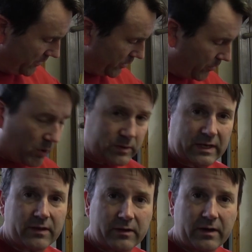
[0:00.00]
or the bolt
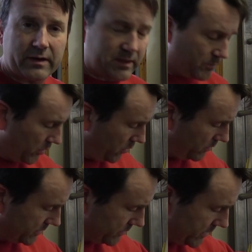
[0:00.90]
on the nut on the bolt
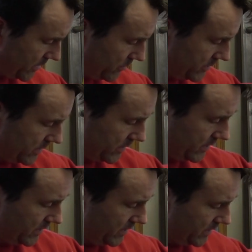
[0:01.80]
was able to
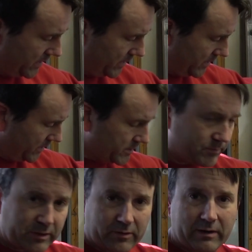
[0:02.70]

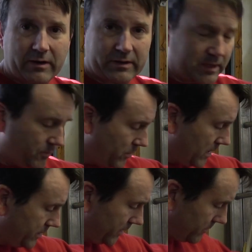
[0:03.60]
spin around and keep
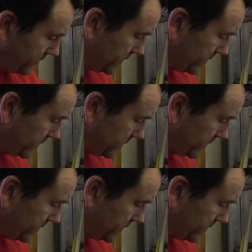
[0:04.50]
welding.